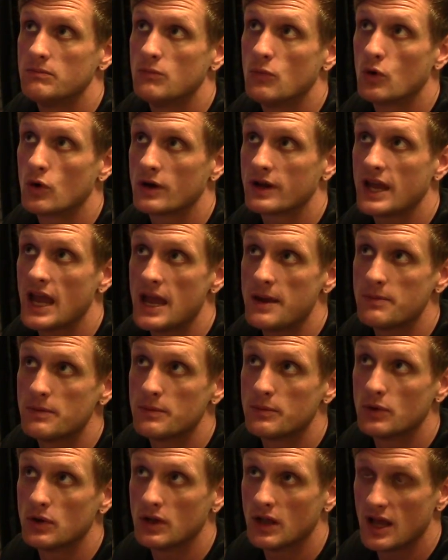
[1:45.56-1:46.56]
more
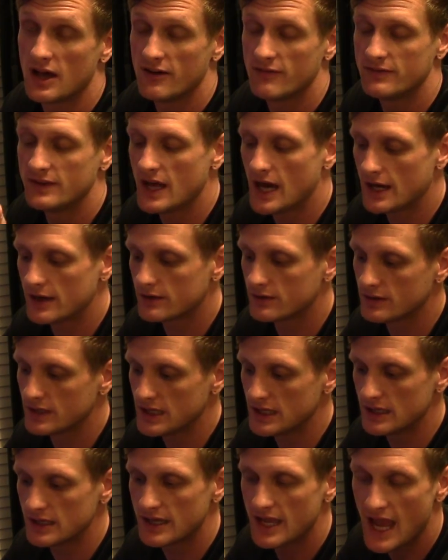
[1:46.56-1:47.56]
capable of not
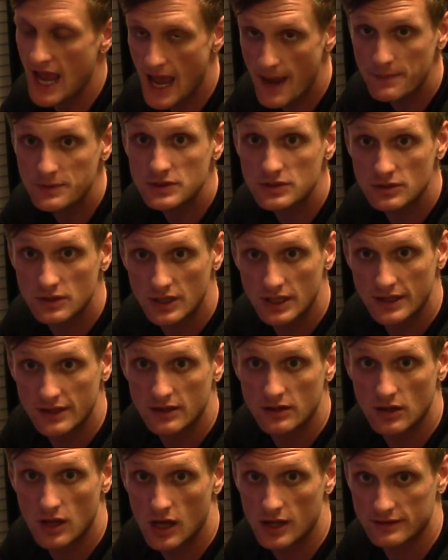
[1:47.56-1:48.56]
only capturing
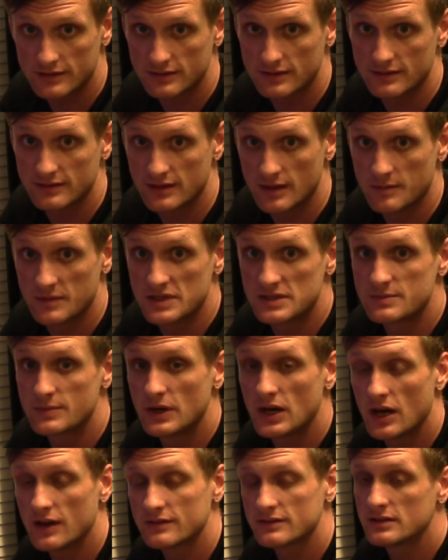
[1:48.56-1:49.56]
the lossless image,
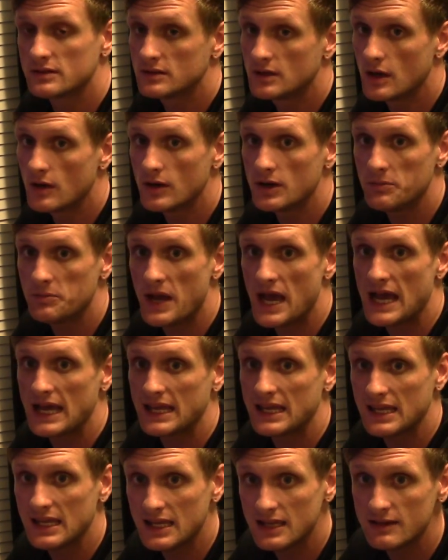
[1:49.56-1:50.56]
but also going
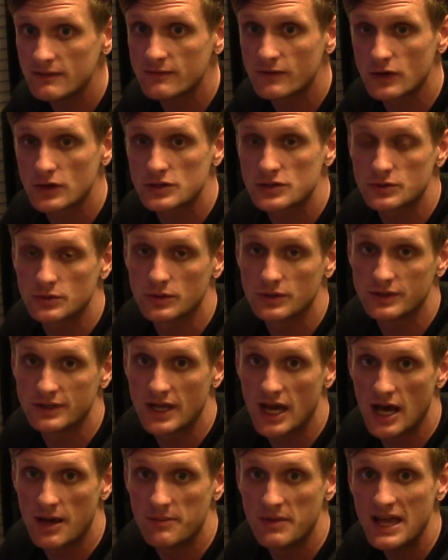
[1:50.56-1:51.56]
back in
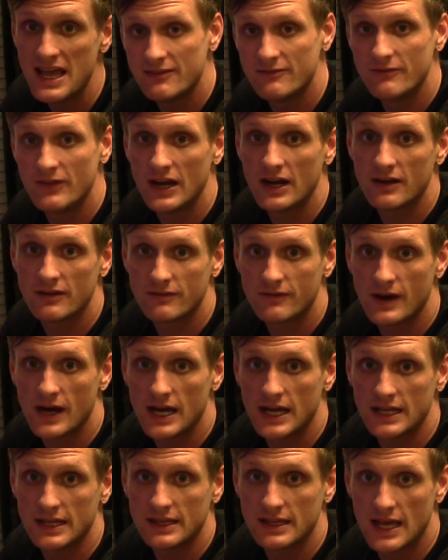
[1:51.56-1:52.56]
VirtualDub and
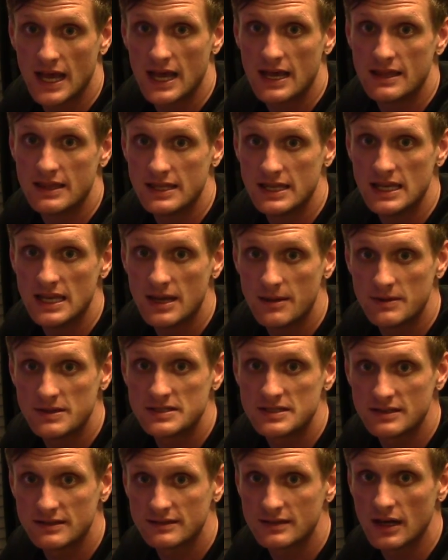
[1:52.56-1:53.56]
verifying that the
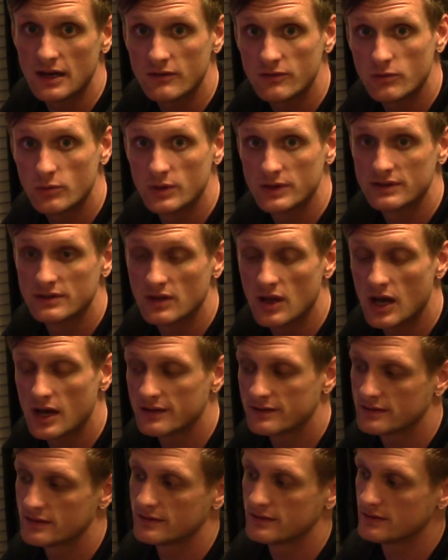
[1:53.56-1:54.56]
image itself was
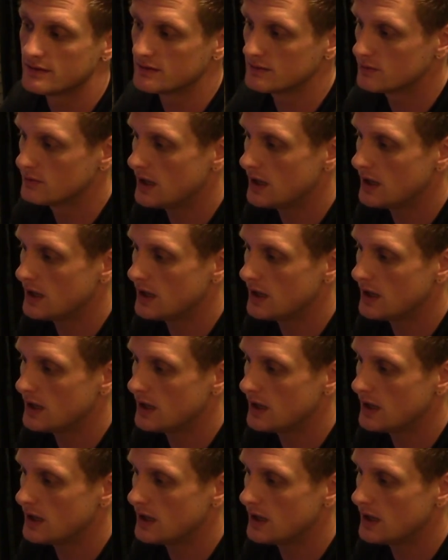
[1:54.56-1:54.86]
lossless as